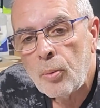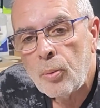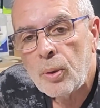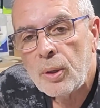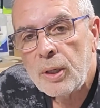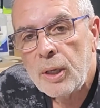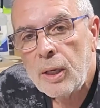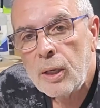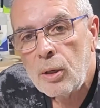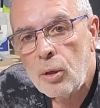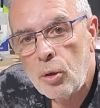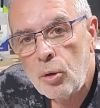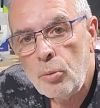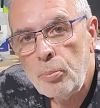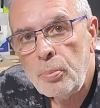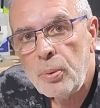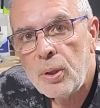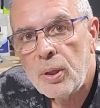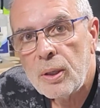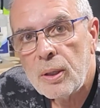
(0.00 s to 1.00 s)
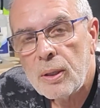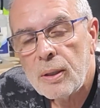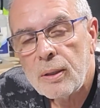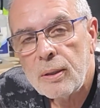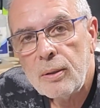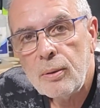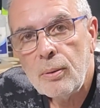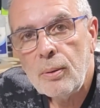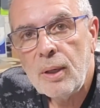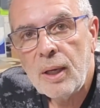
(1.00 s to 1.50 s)
what I hope
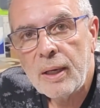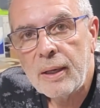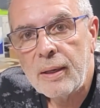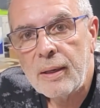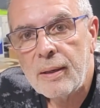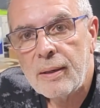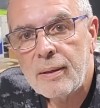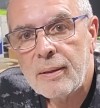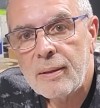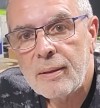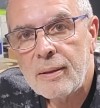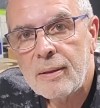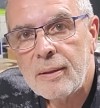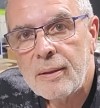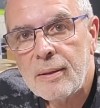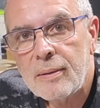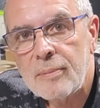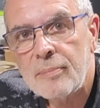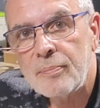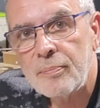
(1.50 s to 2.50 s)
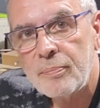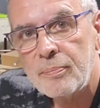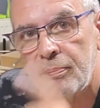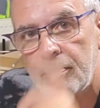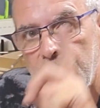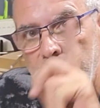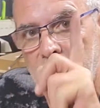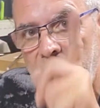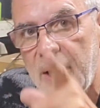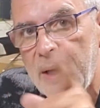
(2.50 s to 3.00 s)
you like.
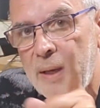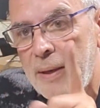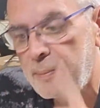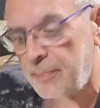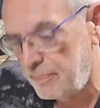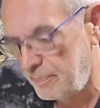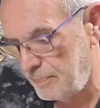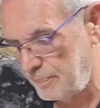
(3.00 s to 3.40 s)
Bye.